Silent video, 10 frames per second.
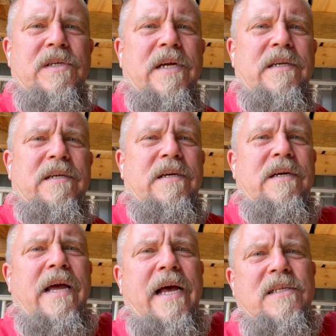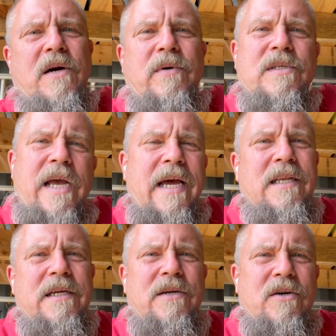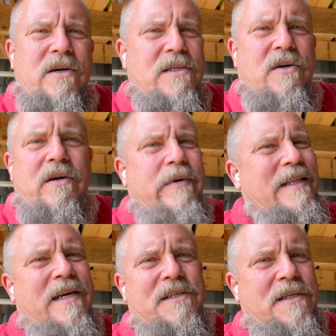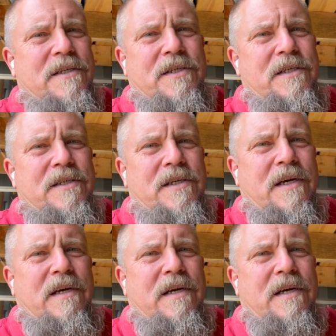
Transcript: And as I was handling her, I started realizing she's